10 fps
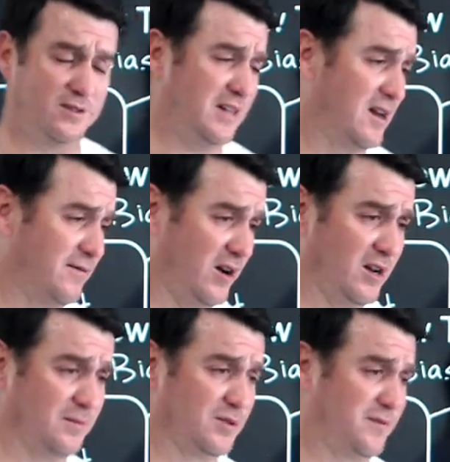their tidal
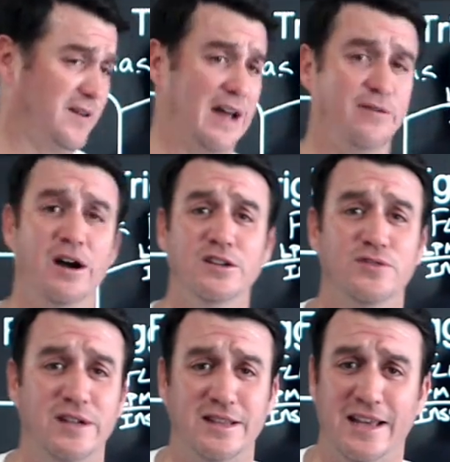volumes are
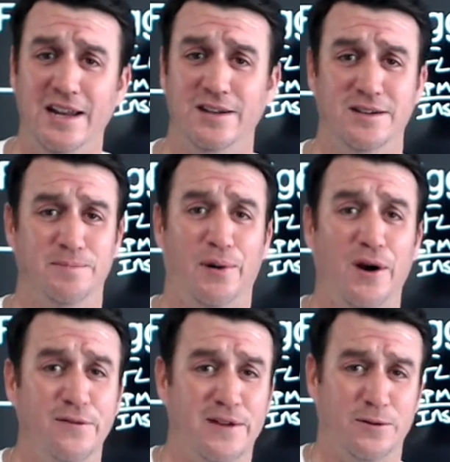500, they look
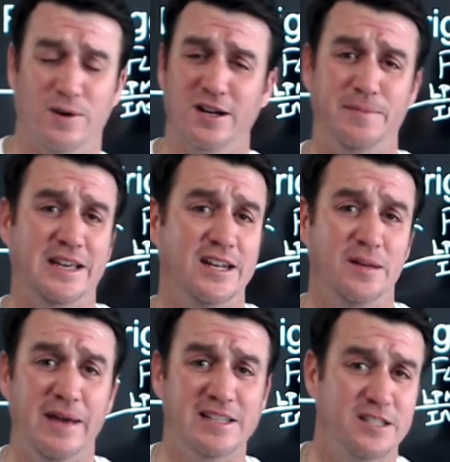perfect, we're going to be getting
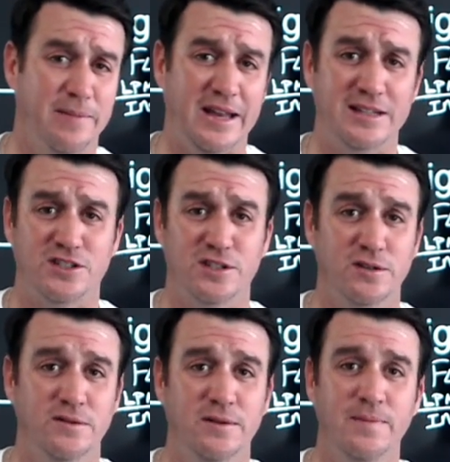them extubated
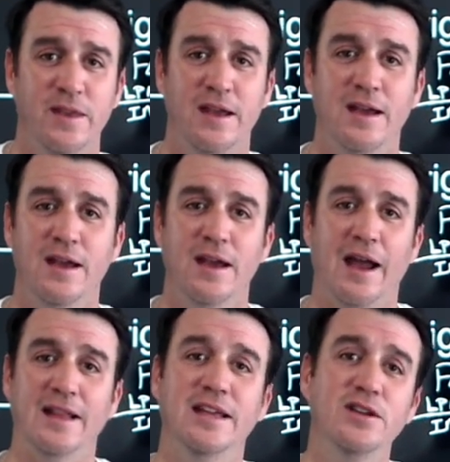soon,
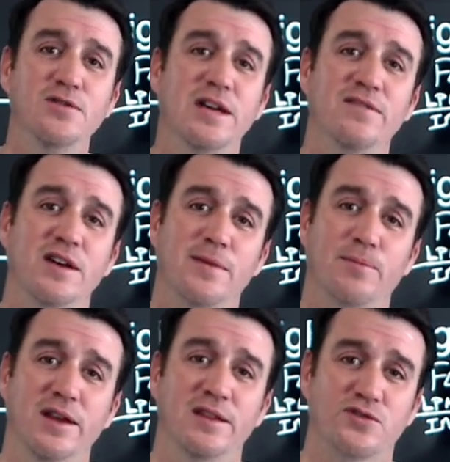and then you give them a
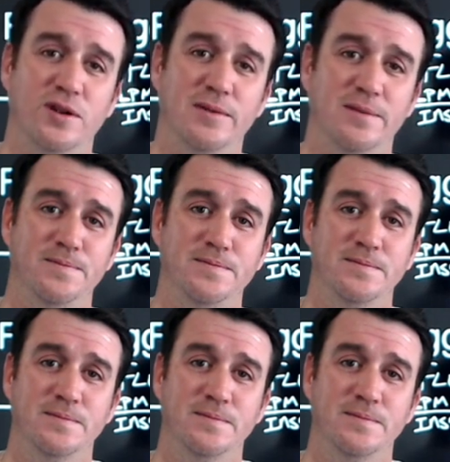breathing treatment